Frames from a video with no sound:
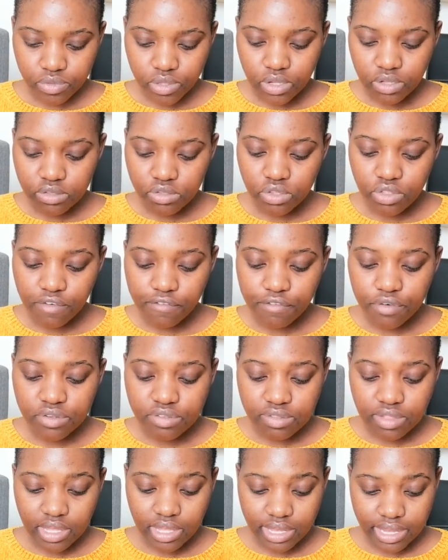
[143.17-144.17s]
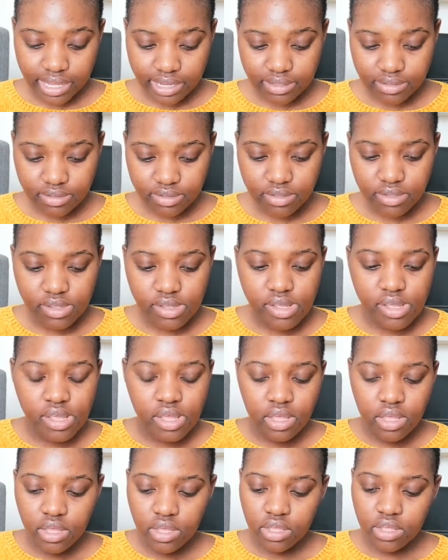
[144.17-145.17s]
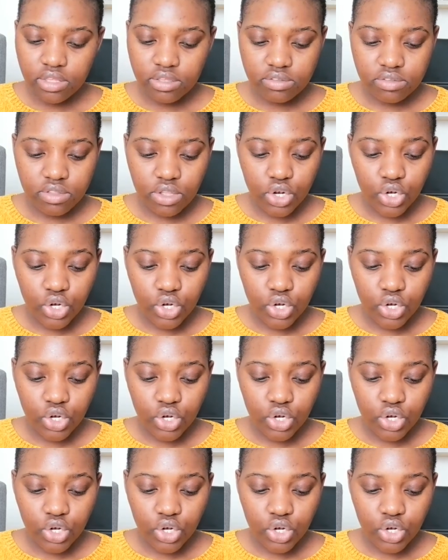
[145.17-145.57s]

So the first thing, guys, is the